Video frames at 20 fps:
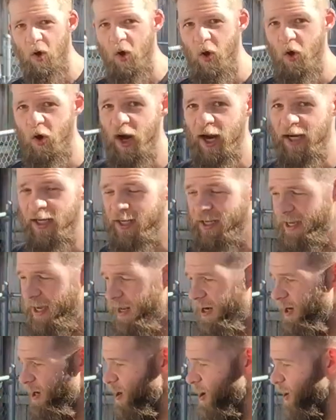or I can
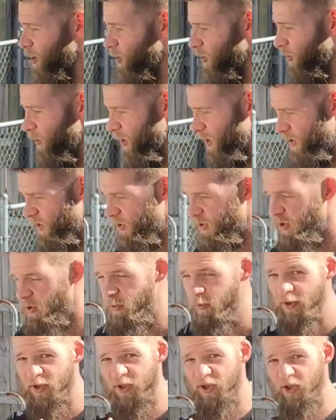kind of knuckle this,
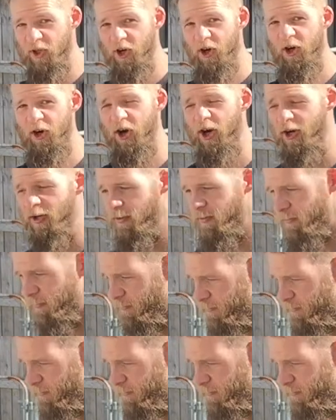which is gonna hurt.